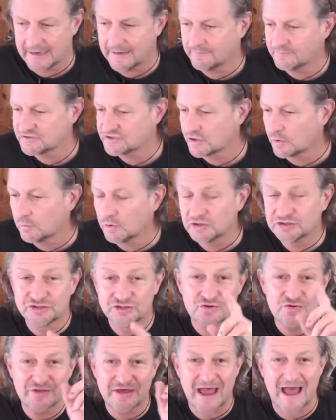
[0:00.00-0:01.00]
So we'll
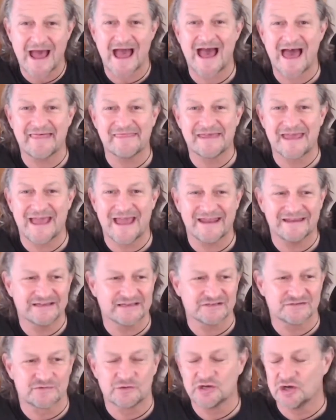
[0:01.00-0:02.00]
do that at the
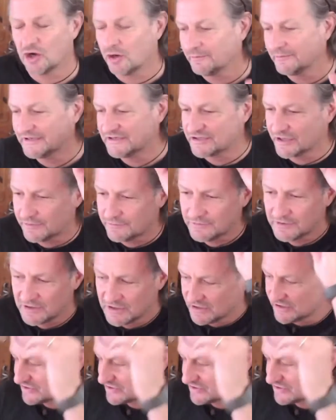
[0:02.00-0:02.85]
end, as we normally do.